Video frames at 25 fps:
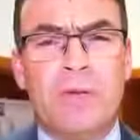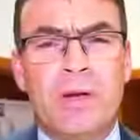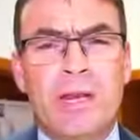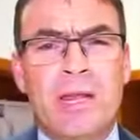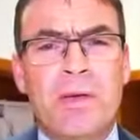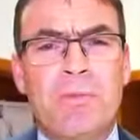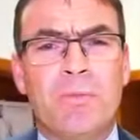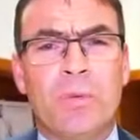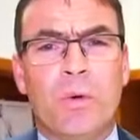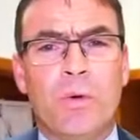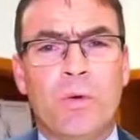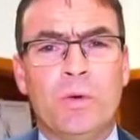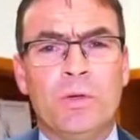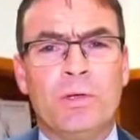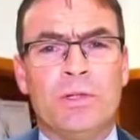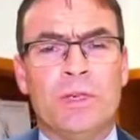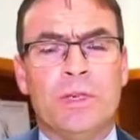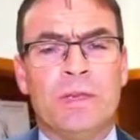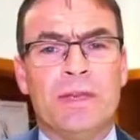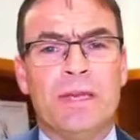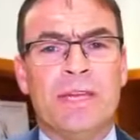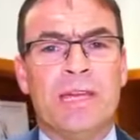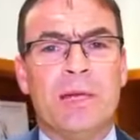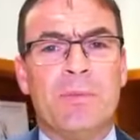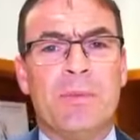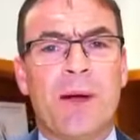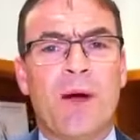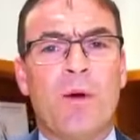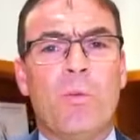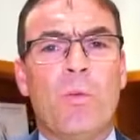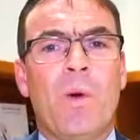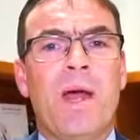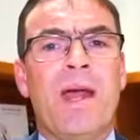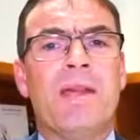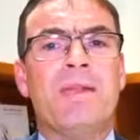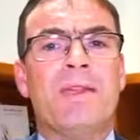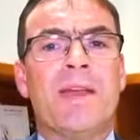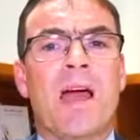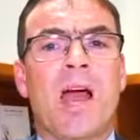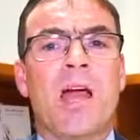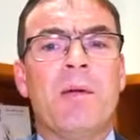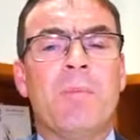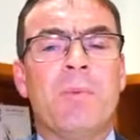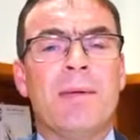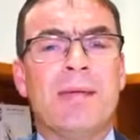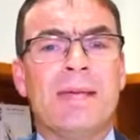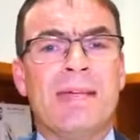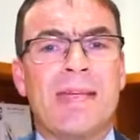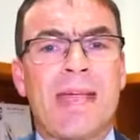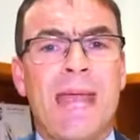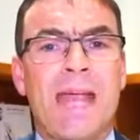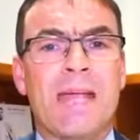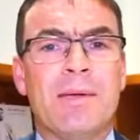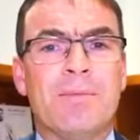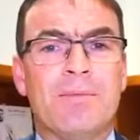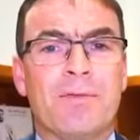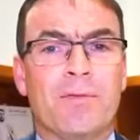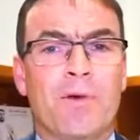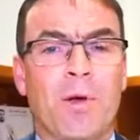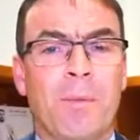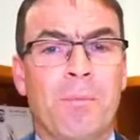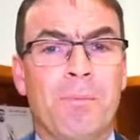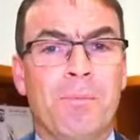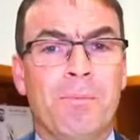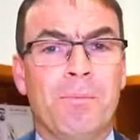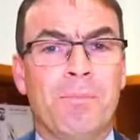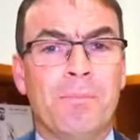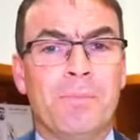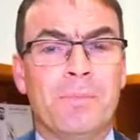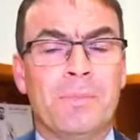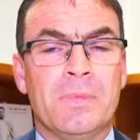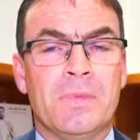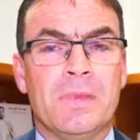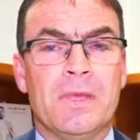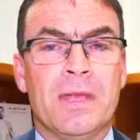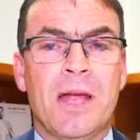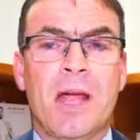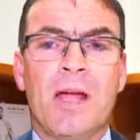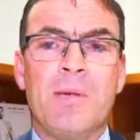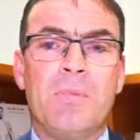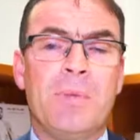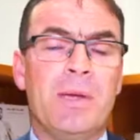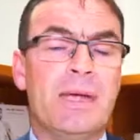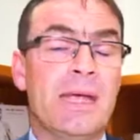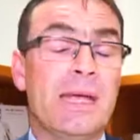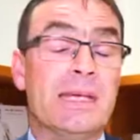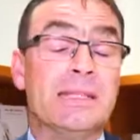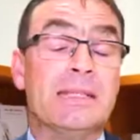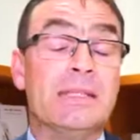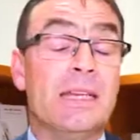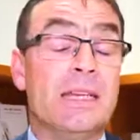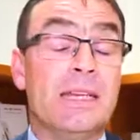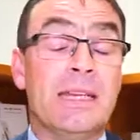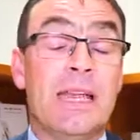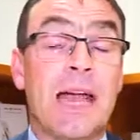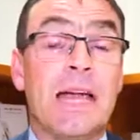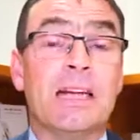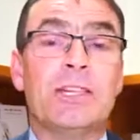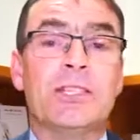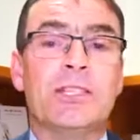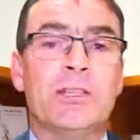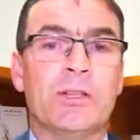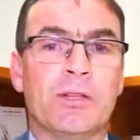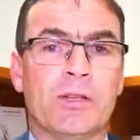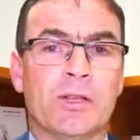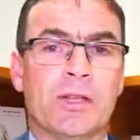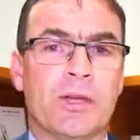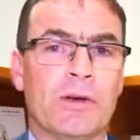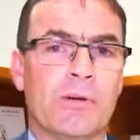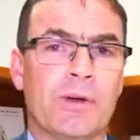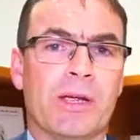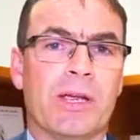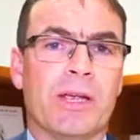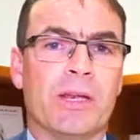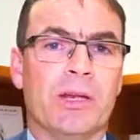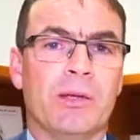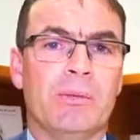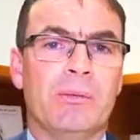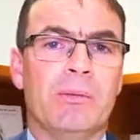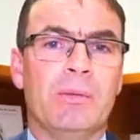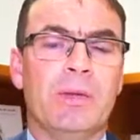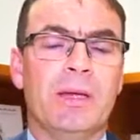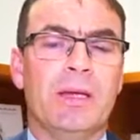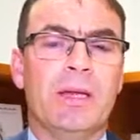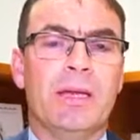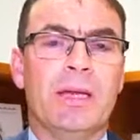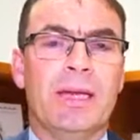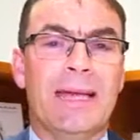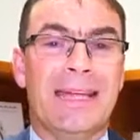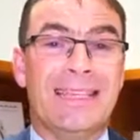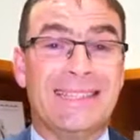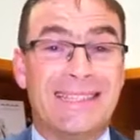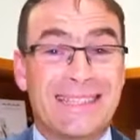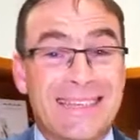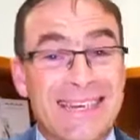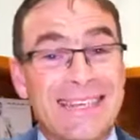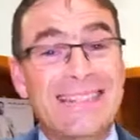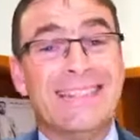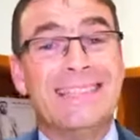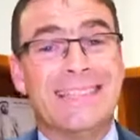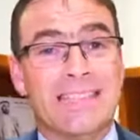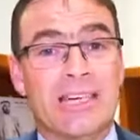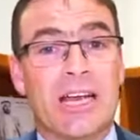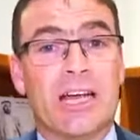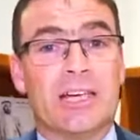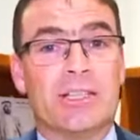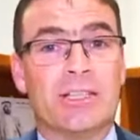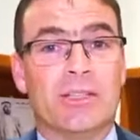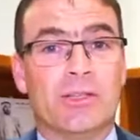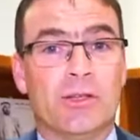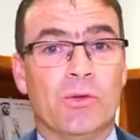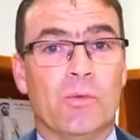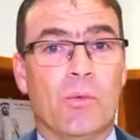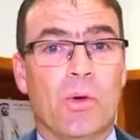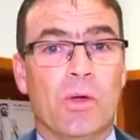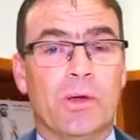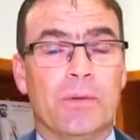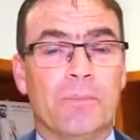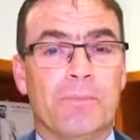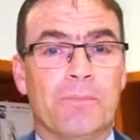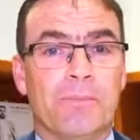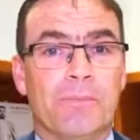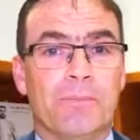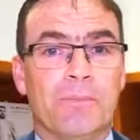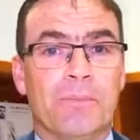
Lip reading: It's really important to think about where the IB came from. The IB isn't a national curriculum, it's an international one.